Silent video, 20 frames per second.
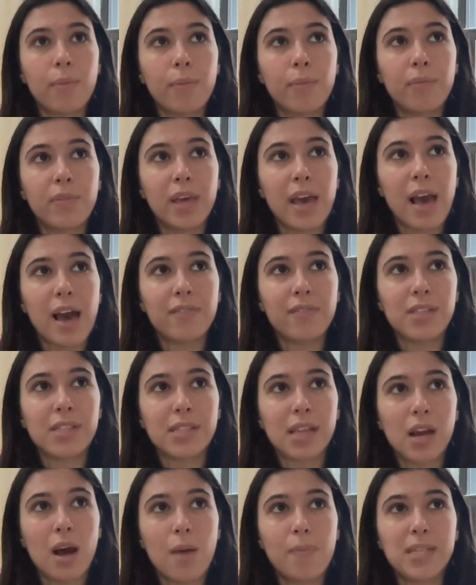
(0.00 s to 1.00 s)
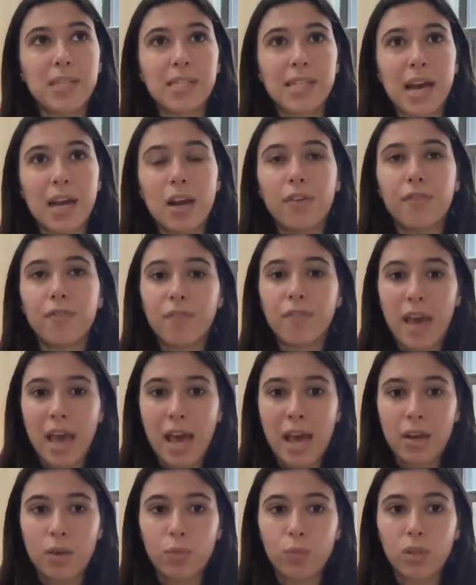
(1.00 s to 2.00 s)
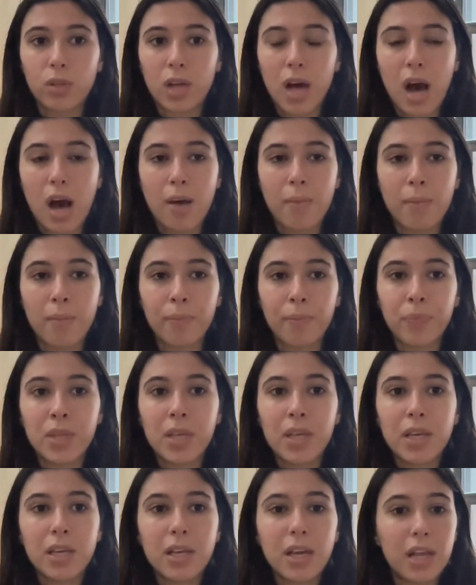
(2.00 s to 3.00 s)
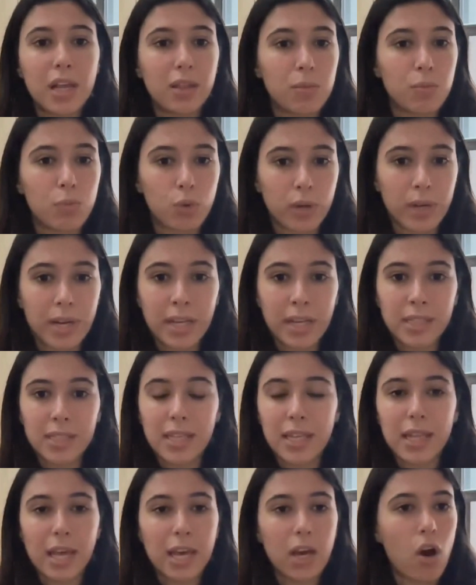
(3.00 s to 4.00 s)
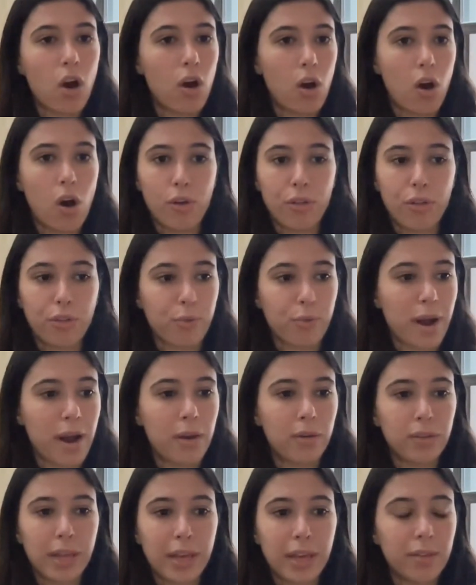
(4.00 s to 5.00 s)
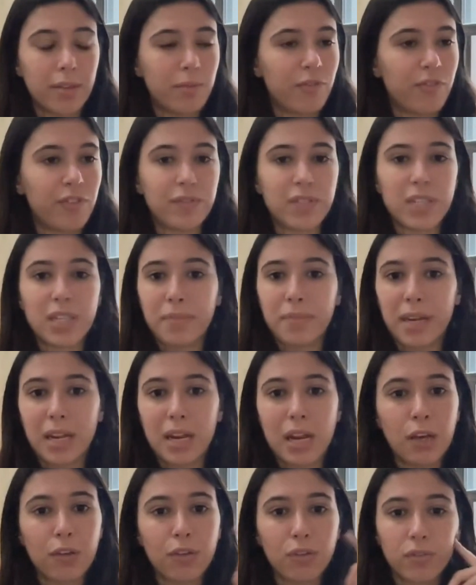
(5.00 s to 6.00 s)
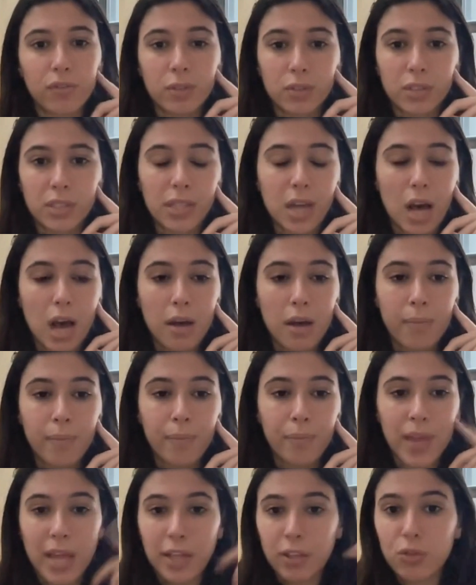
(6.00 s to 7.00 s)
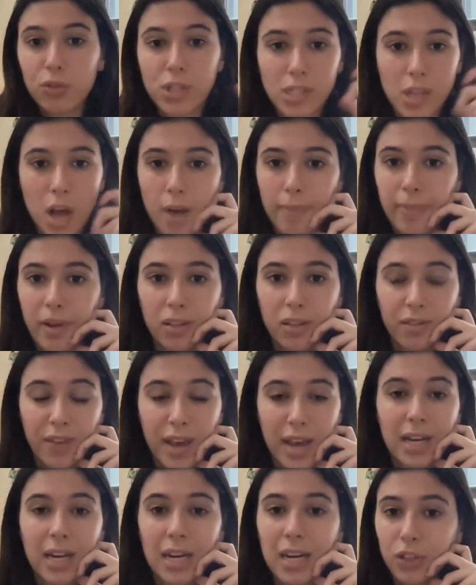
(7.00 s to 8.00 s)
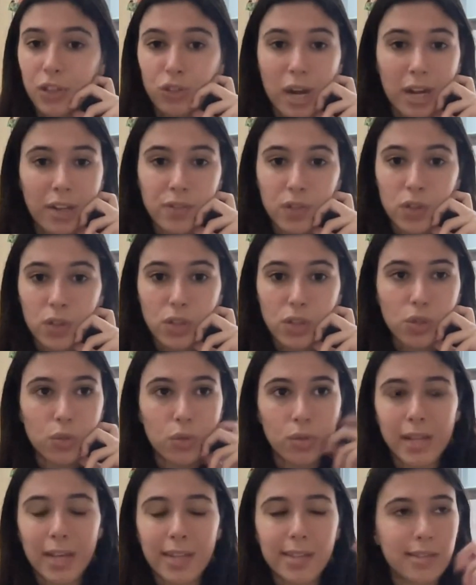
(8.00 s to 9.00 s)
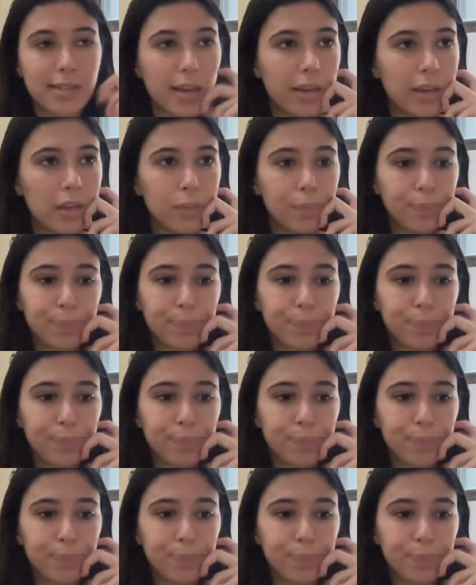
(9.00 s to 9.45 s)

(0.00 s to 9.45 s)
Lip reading: they have it set up is that a van will come in the mornings, like all throughout, like 15-minute intervals, and you just hop on the van and it drives you to school. And that's like